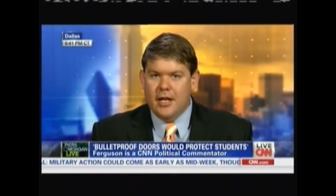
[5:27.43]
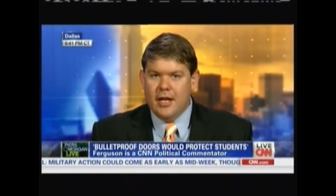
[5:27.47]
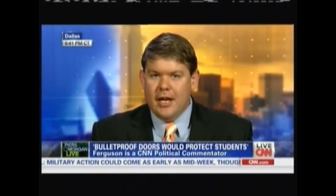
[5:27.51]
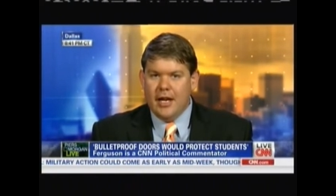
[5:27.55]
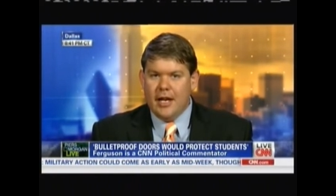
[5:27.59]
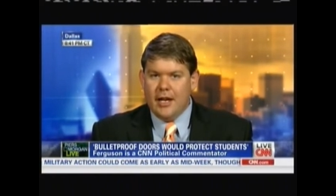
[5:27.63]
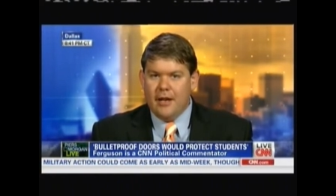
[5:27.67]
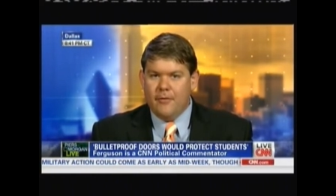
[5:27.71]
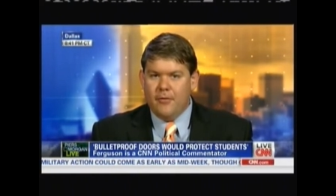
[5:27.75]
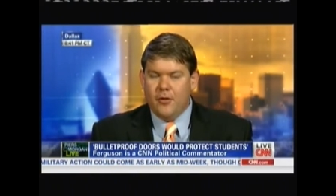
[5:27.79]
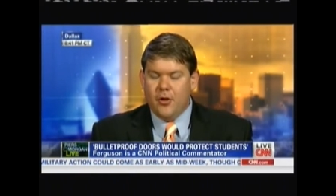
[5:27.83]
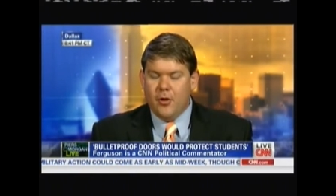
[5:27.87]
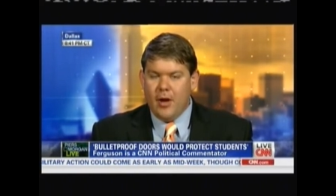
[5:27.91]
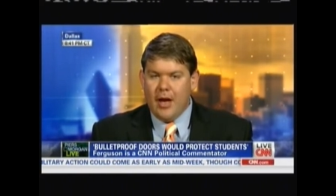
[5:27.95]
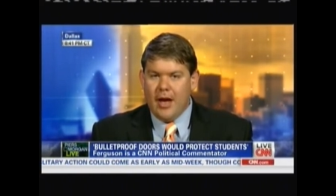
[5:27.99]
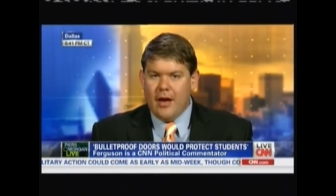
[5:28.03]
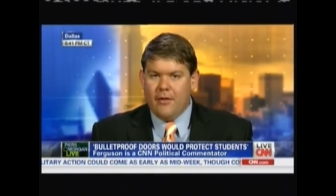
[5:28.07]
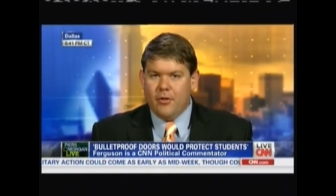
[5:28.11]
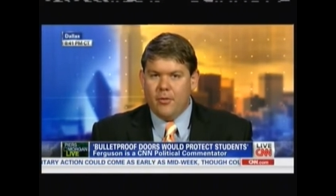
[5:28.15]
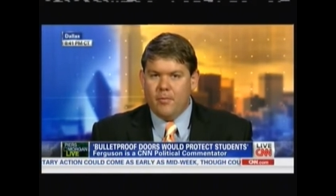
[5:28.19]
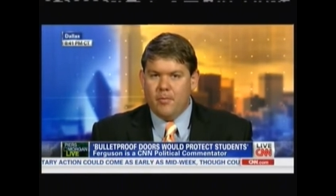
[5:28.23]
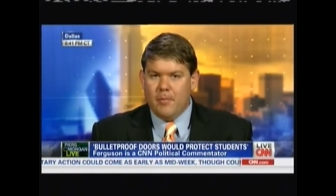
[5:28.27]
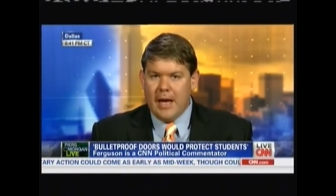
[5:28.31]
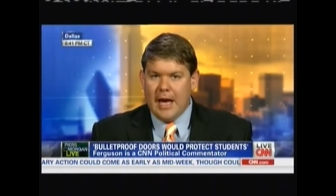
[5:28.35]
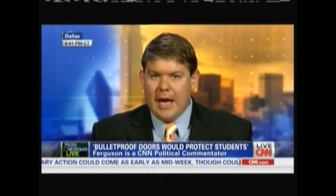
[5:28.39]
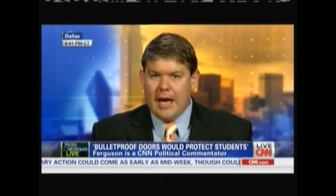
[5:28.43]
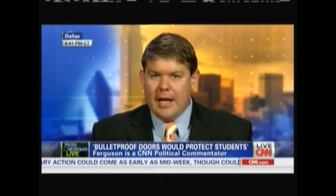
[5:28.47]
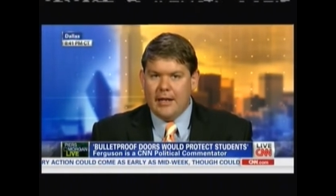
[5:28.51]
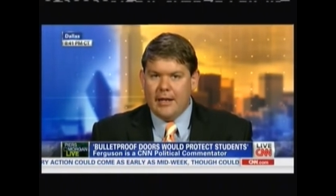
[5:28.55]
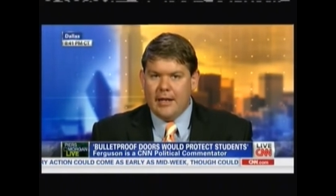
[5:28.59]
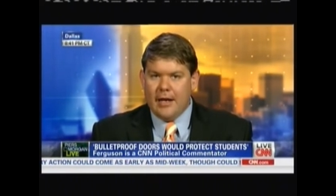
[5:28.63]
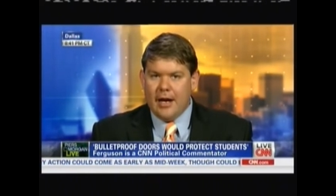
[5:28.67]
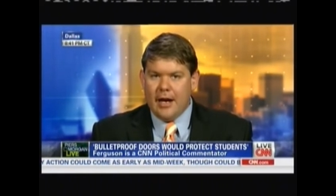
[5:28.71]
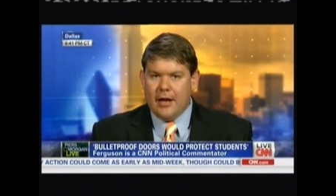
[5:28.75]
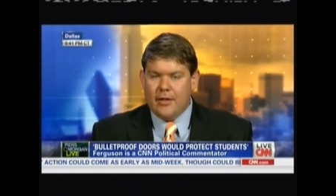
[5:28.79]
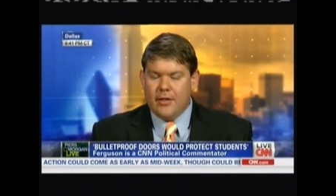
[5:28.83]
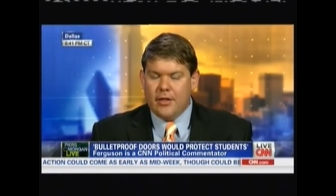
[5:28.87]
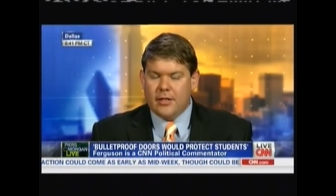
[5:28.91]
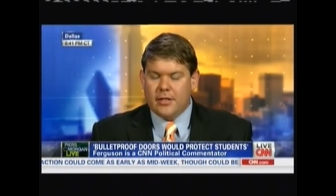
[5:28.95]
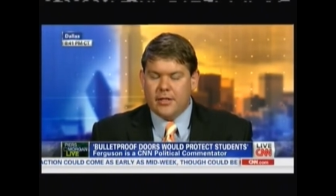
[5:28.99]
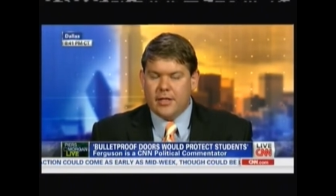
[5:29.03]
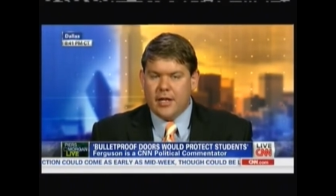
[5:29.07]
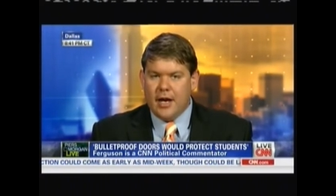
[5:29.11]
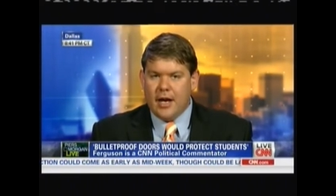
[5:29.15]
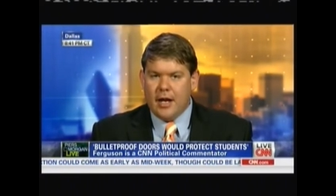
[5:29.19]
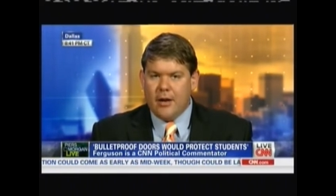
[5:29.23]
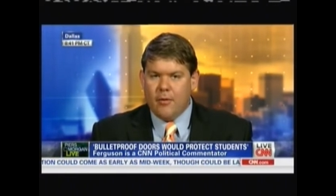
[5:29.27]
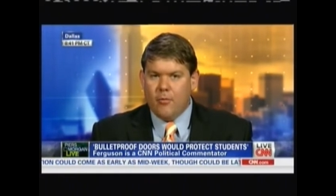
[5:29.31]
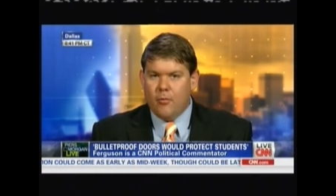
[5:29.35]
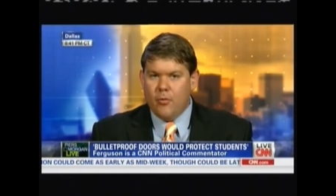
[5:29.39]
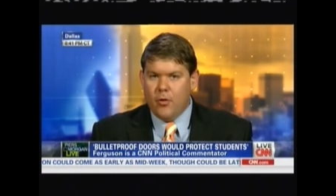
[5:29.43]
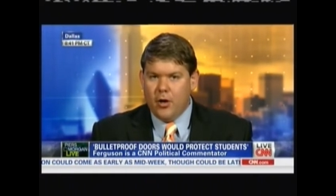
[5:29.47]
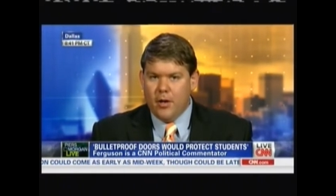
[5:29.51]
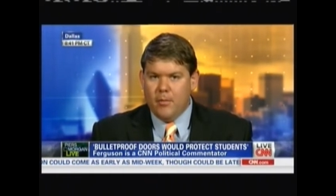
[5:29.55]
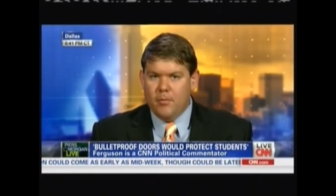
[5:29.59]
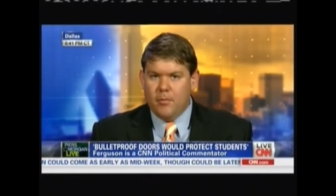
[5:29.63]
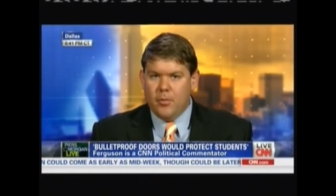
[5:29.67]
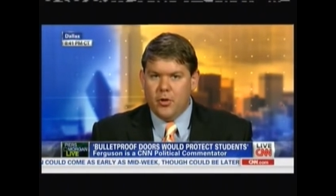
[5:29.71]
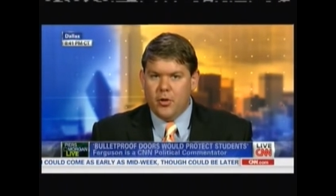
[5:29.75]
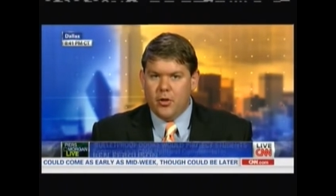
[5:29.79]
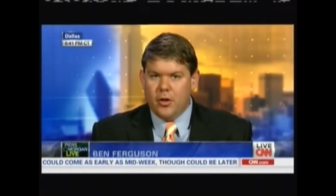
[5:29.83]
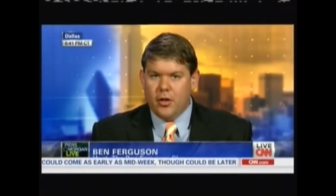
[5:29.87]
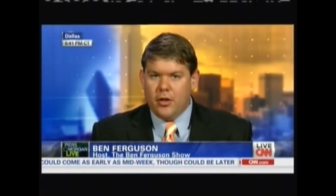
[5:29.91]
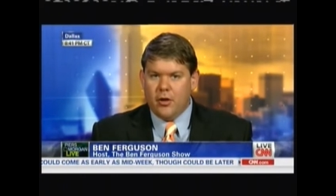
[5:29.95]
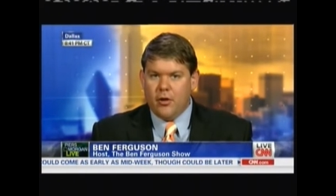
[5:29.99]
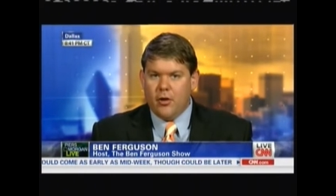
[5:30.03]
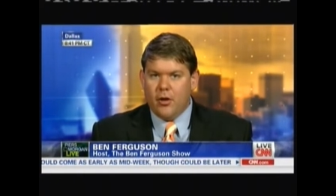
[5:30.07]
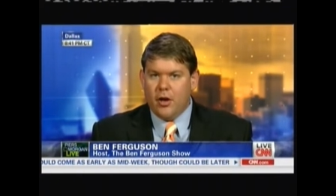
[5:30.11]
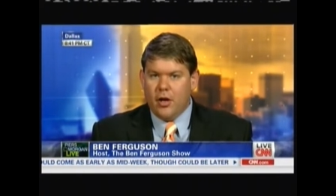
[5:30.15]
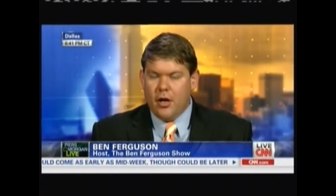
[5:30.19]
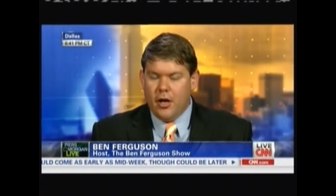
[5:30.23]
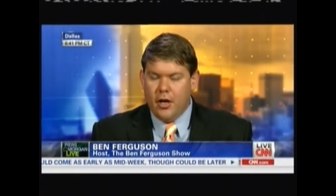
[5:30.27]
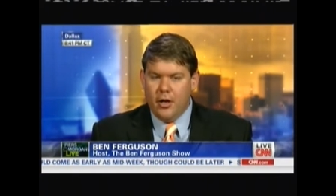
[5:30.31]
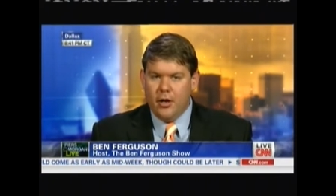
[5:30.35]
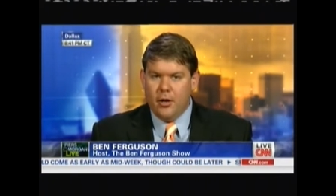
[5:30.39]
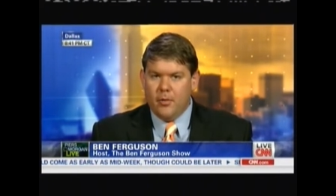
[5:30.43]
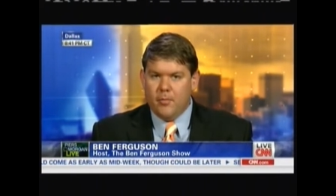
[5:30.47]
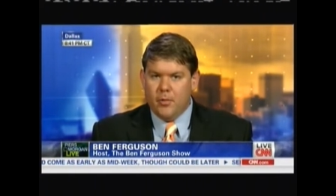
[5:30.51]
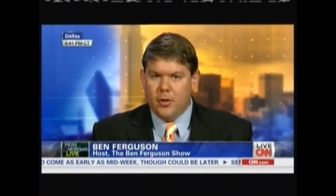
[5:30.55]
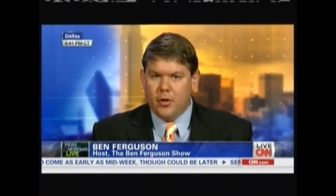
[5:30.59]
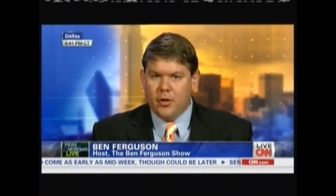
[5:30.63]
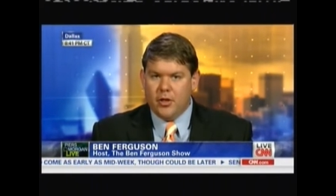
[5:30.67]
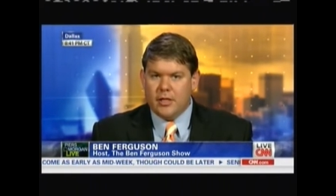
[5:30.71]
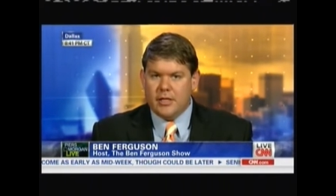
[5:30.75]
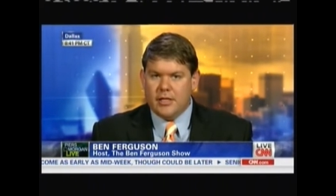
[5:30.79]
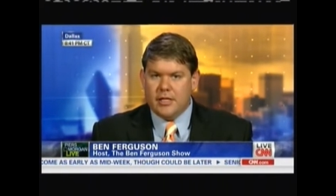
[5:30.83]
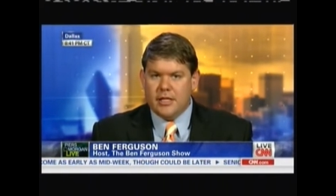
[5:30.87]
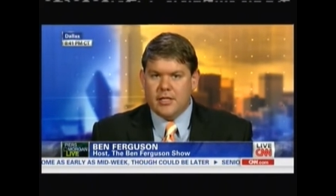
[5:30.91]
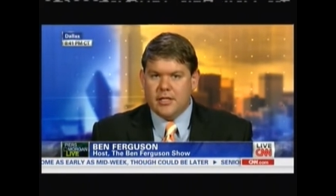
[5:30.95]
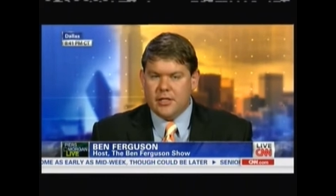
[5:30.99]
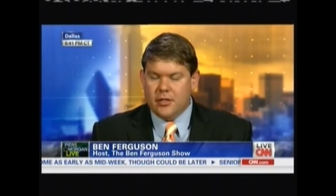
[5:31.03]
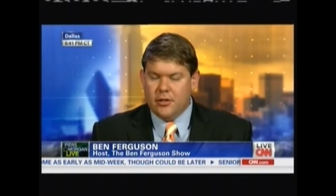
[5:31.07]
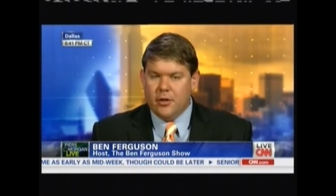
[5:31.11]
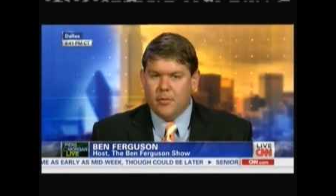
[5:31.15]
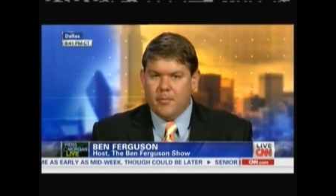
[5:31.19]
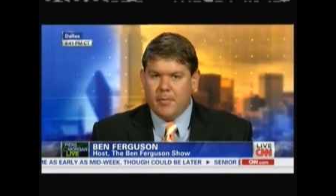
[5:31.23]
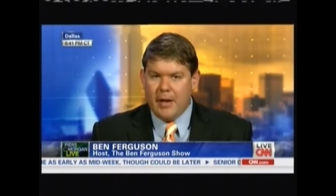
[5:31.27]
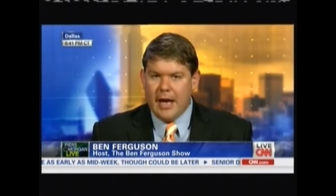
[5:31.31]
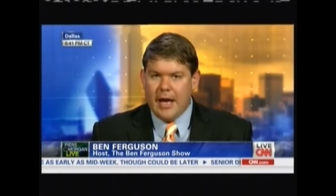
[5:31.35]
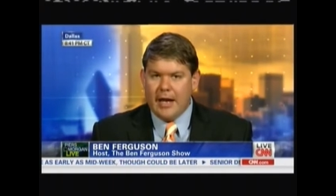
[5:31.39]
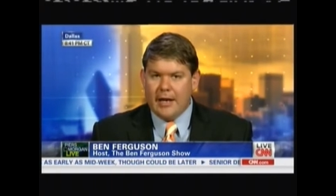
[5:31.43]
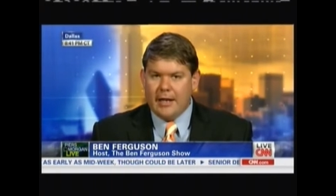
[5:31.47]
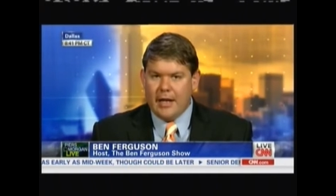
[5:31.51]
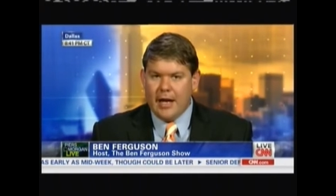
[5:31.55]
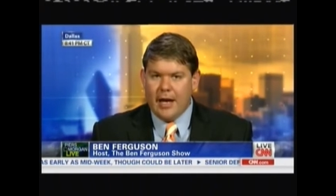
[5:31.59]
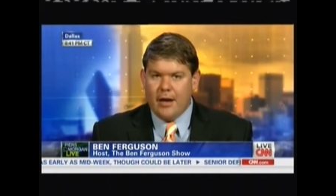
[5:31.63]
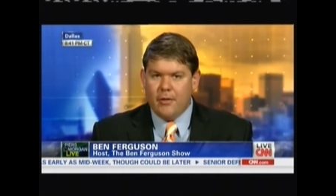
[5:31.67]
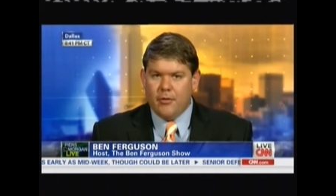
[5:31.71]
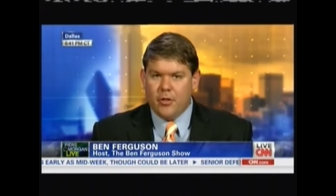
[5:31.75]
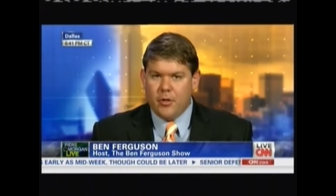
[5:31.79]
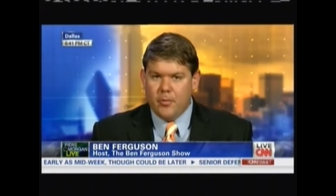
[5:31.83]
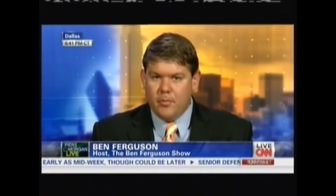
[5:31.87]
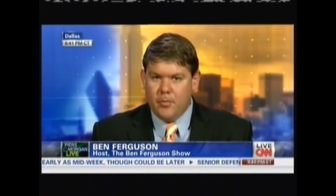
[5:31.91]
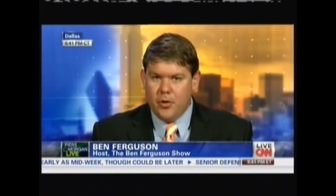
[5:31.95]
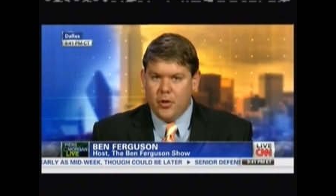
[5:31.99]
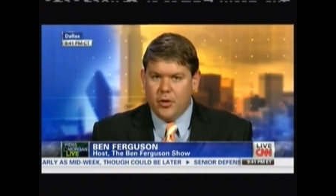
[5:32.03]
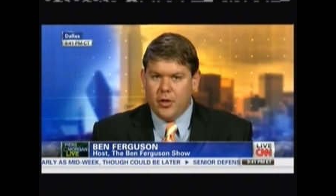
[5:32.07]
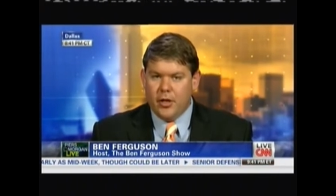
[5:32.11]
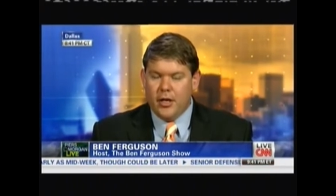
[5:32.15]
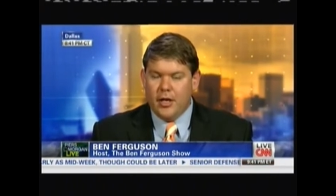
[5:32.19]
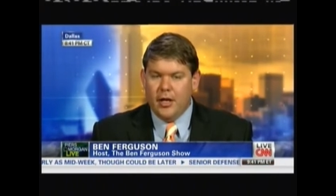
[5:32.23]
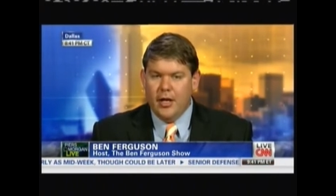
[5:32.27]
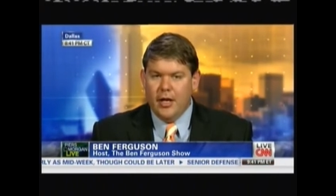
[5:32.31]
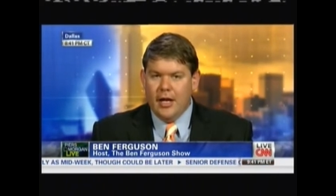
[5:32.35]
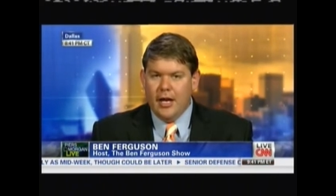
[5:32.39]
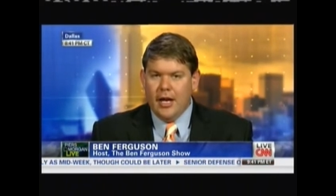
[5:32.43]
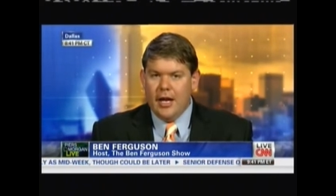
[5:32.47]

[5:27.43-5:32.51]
And if you have a bad guy that's got 1 bullet or 100 bullets, he's still a bad guy with a bullet.